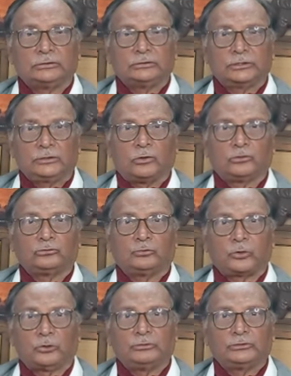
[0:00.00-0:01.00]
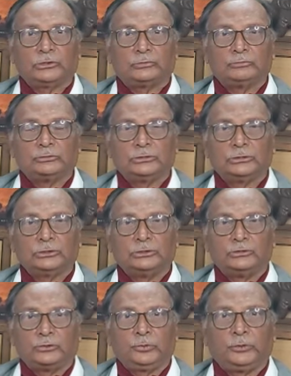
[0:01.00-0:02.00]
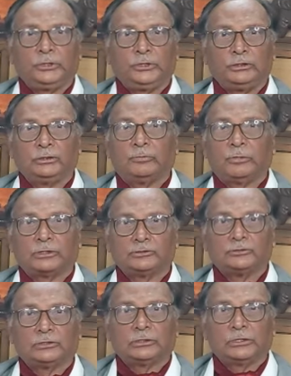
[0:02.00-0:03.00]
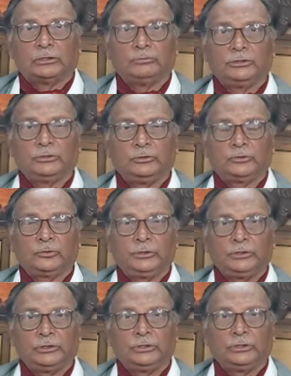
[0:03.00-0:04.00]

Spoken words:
and also promised them to be, the Pakistan army to be